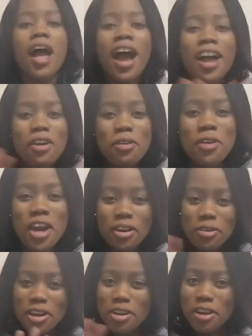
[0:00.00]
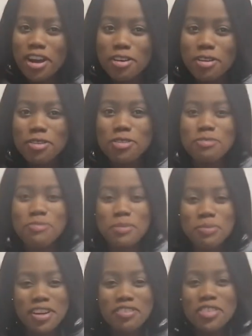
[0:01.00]
Hello, my
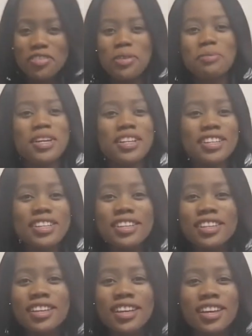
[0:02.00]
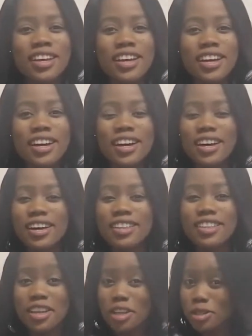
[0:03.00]
beloved family.
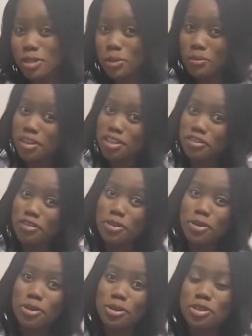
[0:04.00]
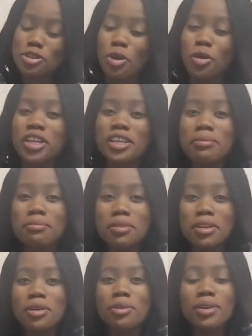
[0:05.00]
Thank you so much for joining
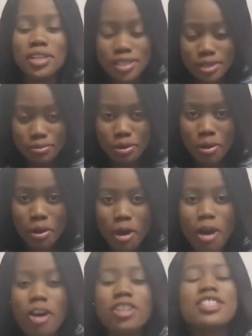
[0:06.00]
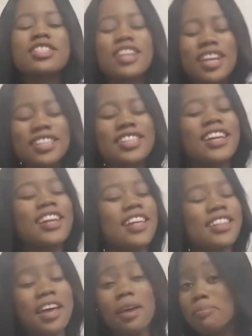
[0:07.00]
me once more on yet
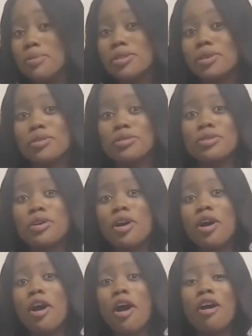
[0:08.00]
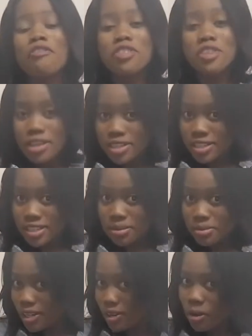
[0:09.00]
another episode of
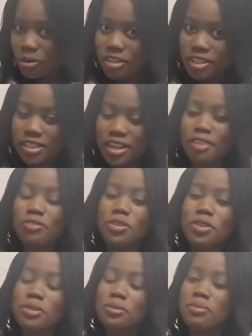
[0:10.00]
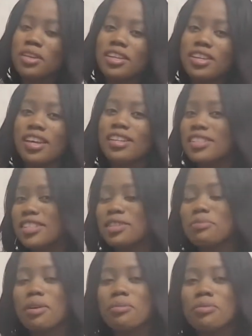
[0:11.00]
Relationships and All Things Life with me, Katie
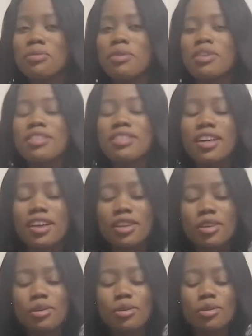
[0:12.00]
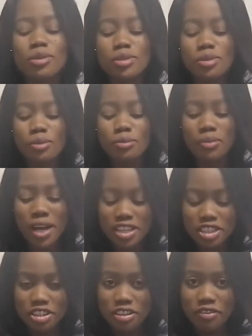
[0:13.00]
Shibambu. Thank you so
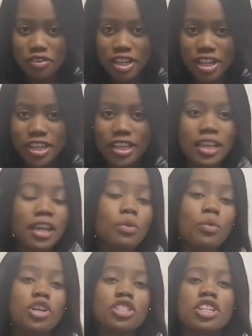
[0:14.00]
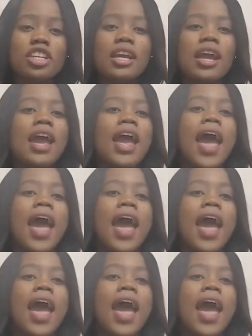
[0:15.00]
much for clicking and watching.